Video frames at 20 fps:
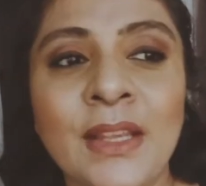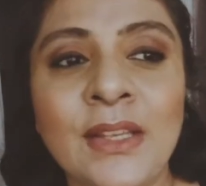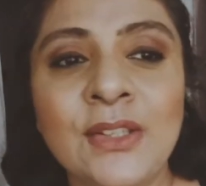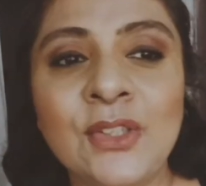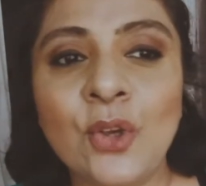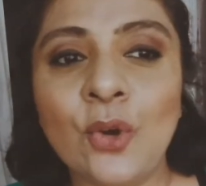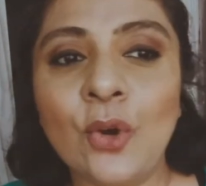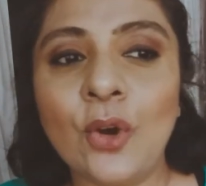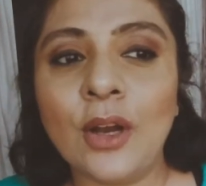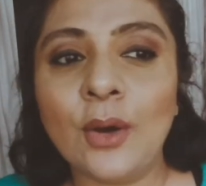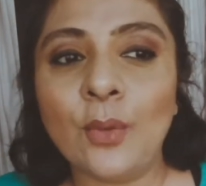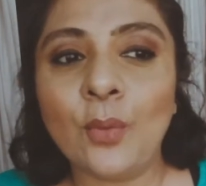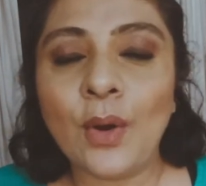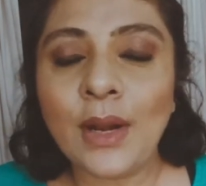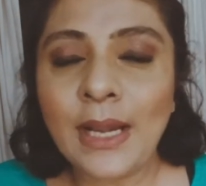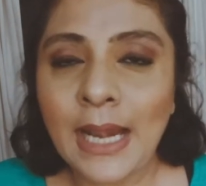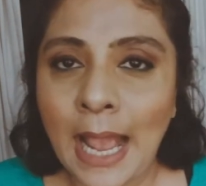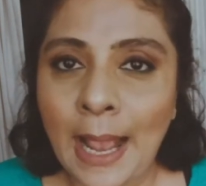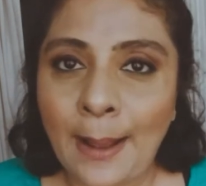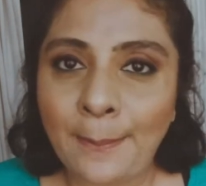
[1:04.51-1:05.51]
So
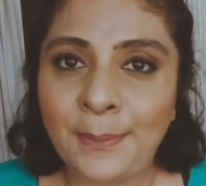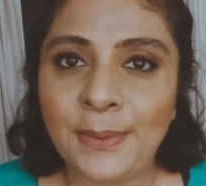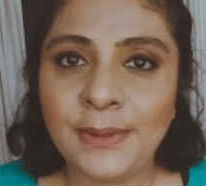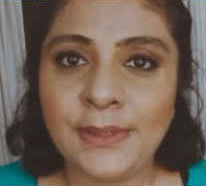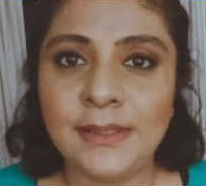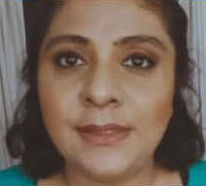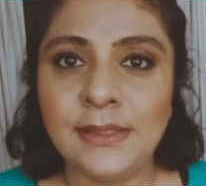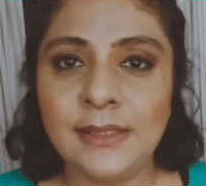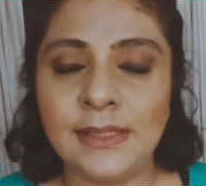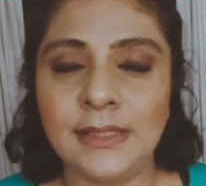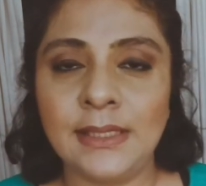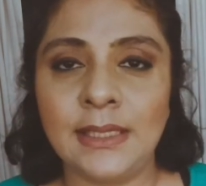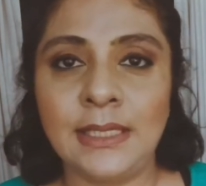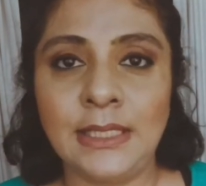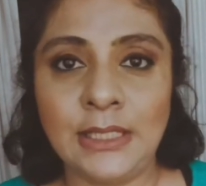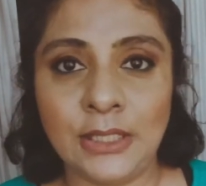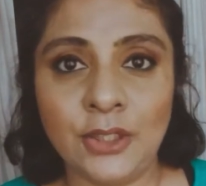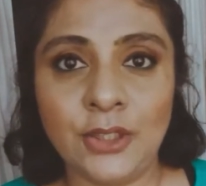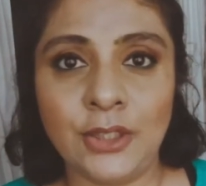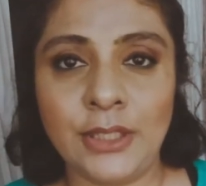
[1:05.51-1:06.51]
what happens
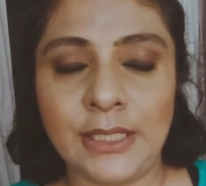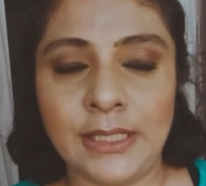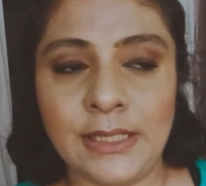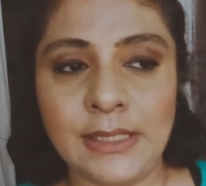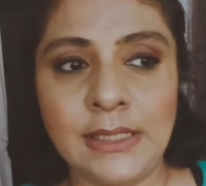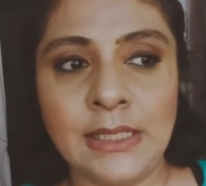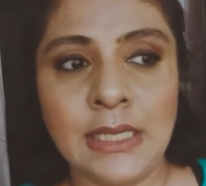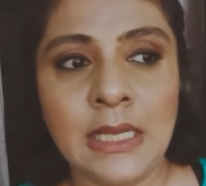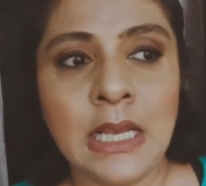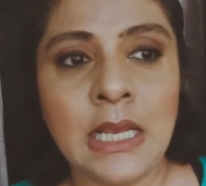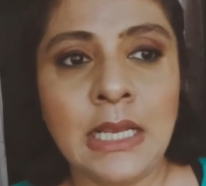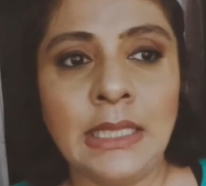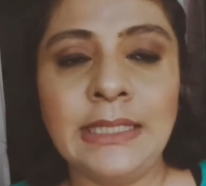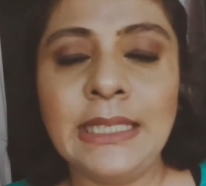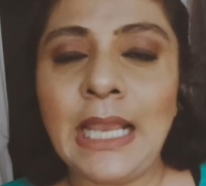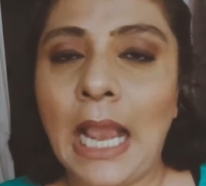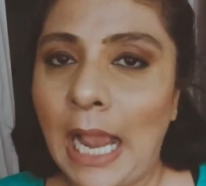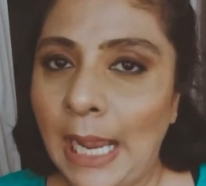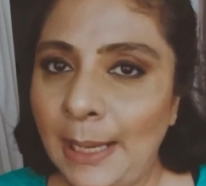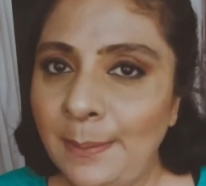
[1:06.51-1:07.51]
here is
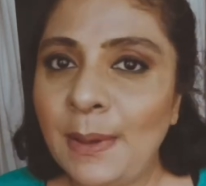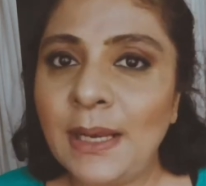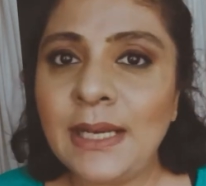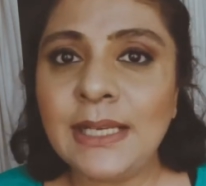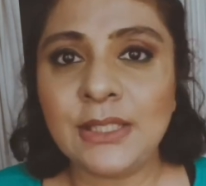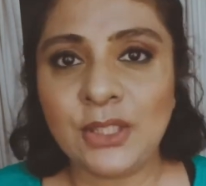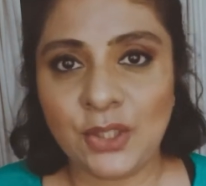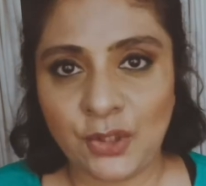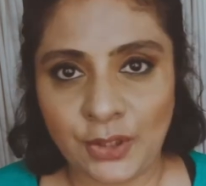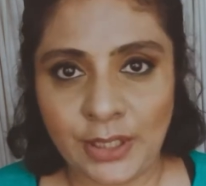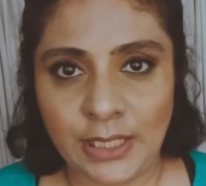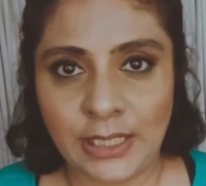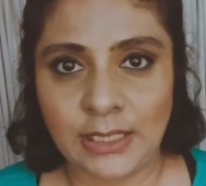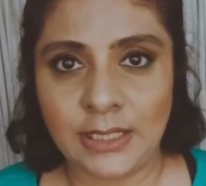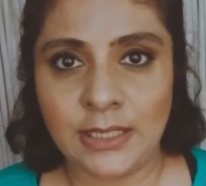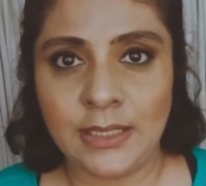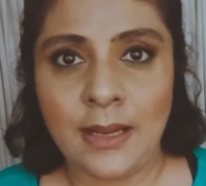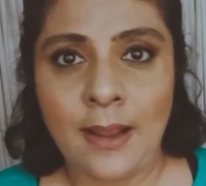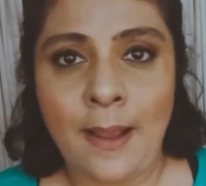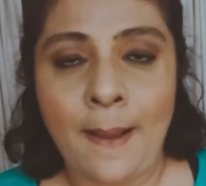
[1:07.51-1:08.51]
the iPad is
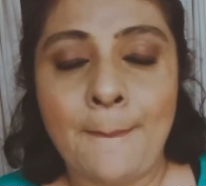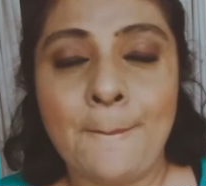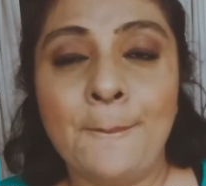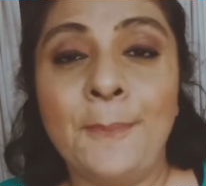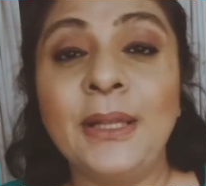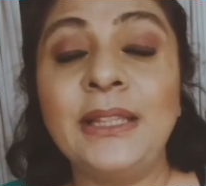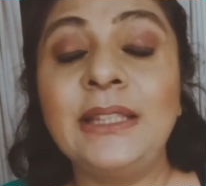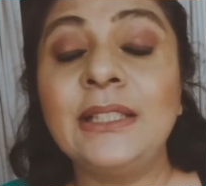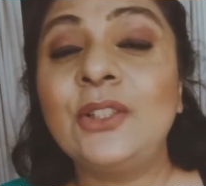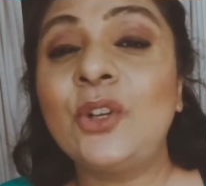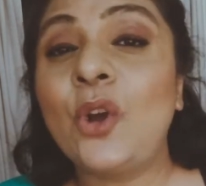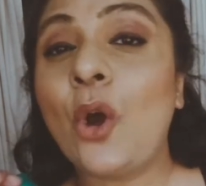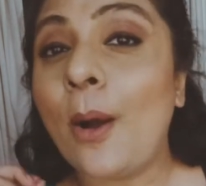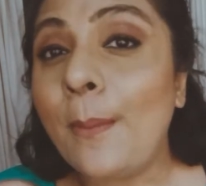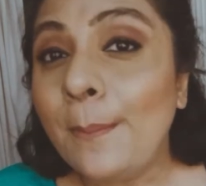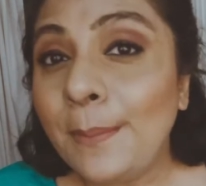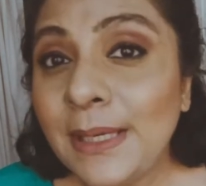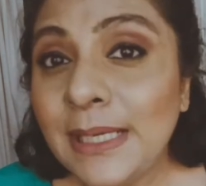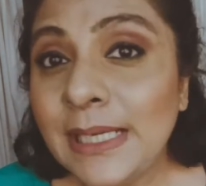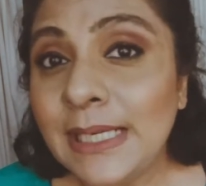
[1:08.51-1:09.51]
great, but the
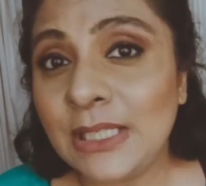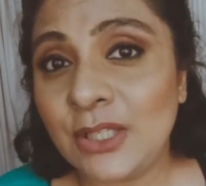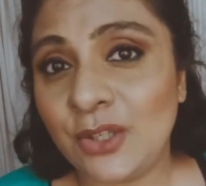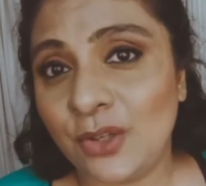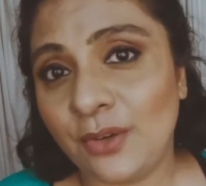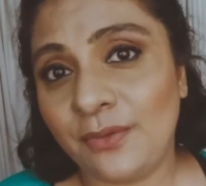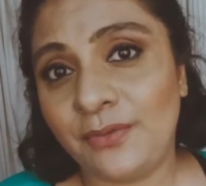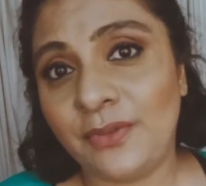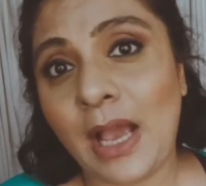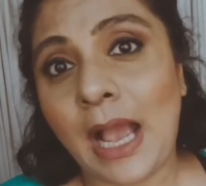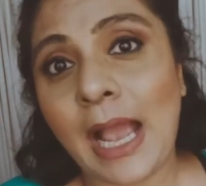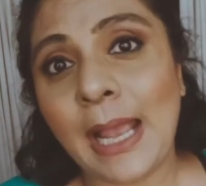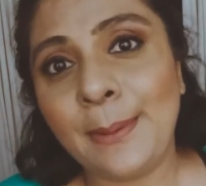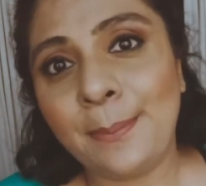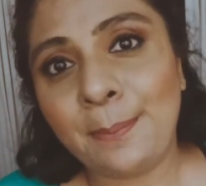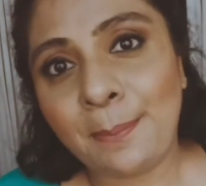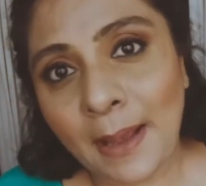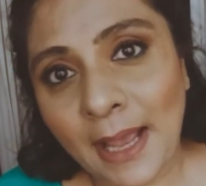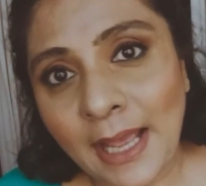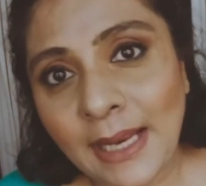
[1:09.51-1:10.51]
combination of the
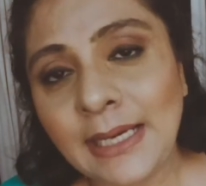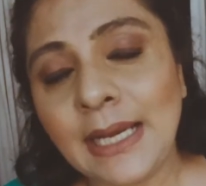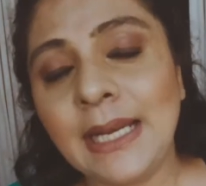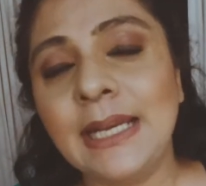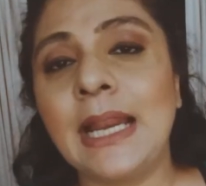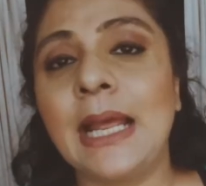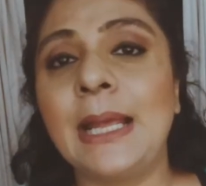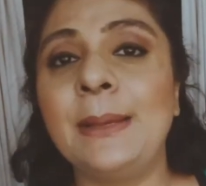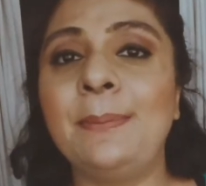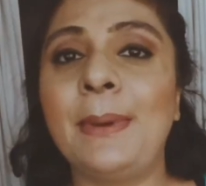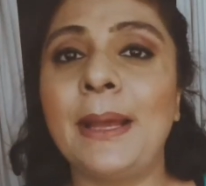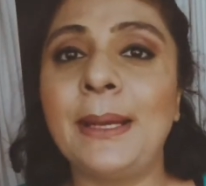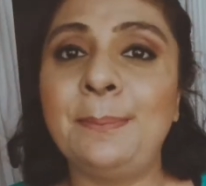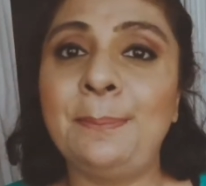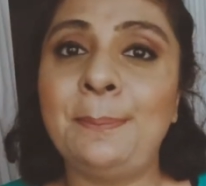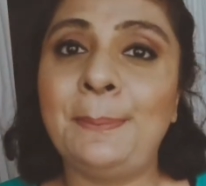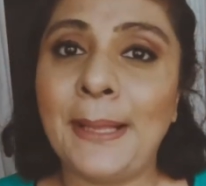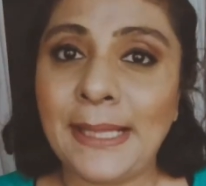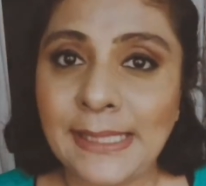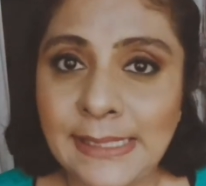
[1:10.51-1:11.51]
iPad and iPad
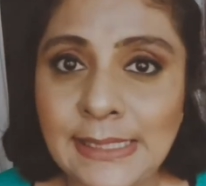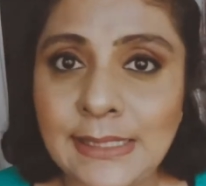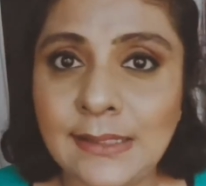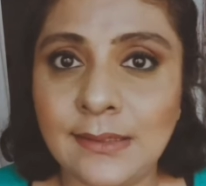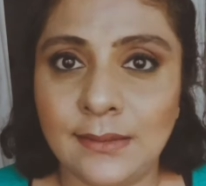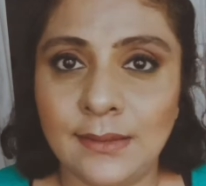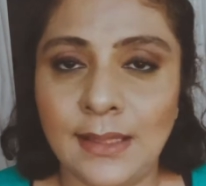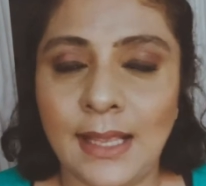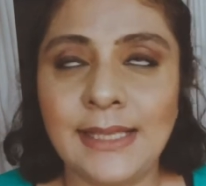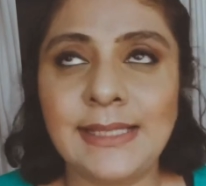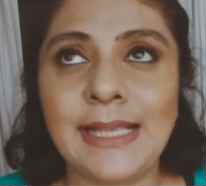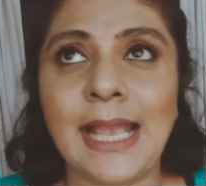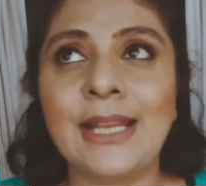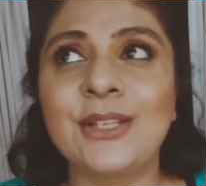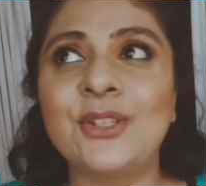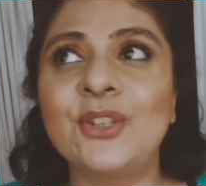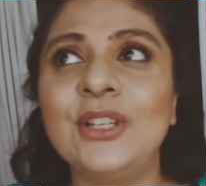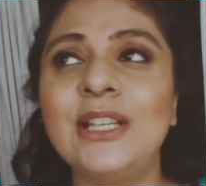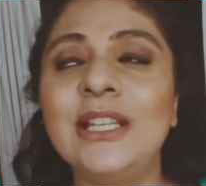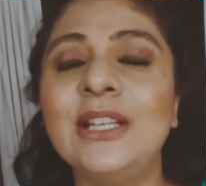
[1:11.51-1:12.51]
Pencil has
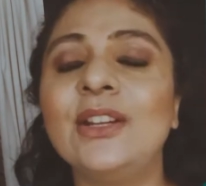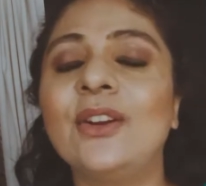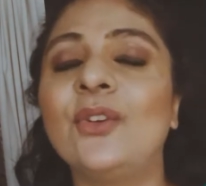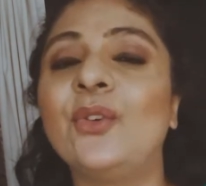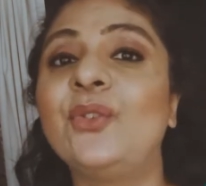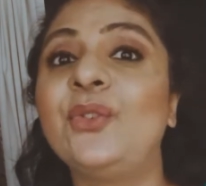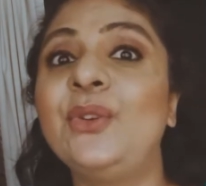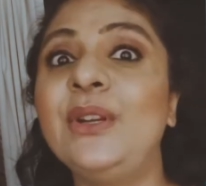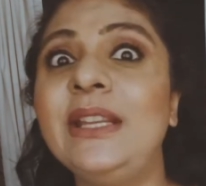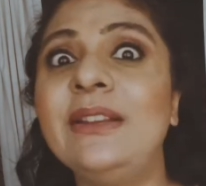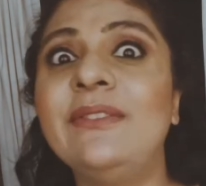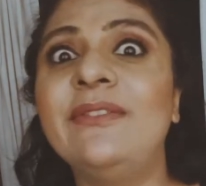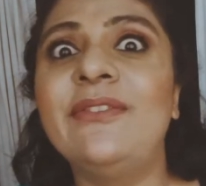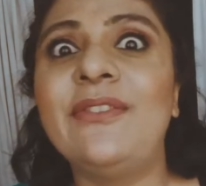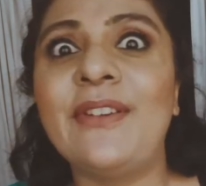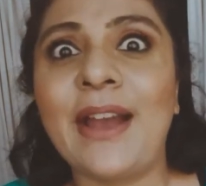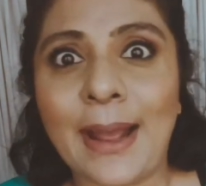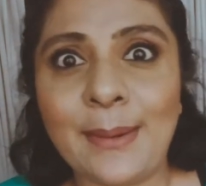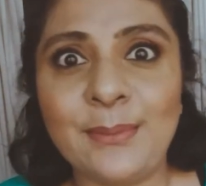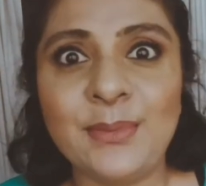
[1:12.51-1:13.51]
actually
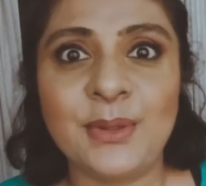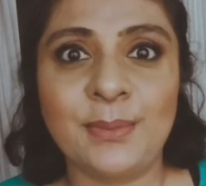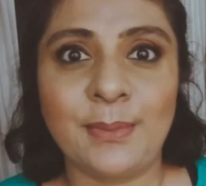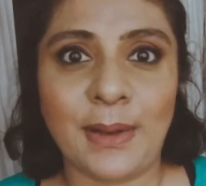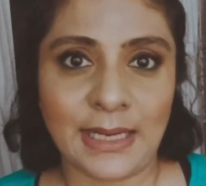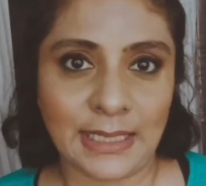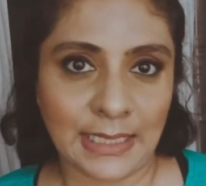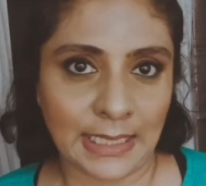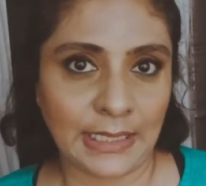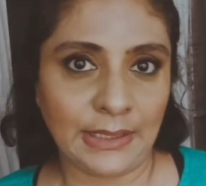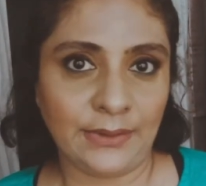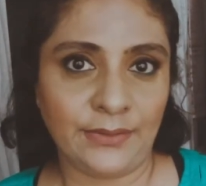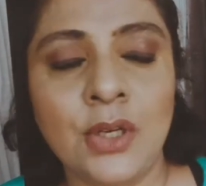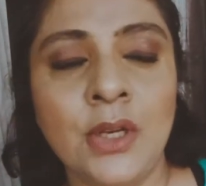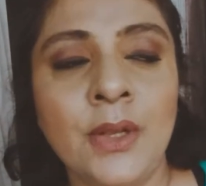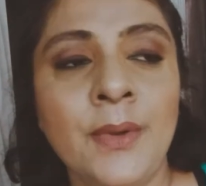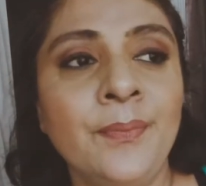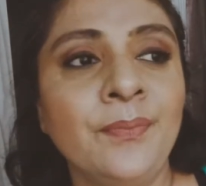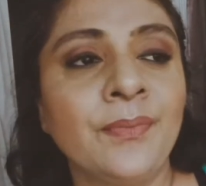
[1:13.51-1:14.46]
revamped my life.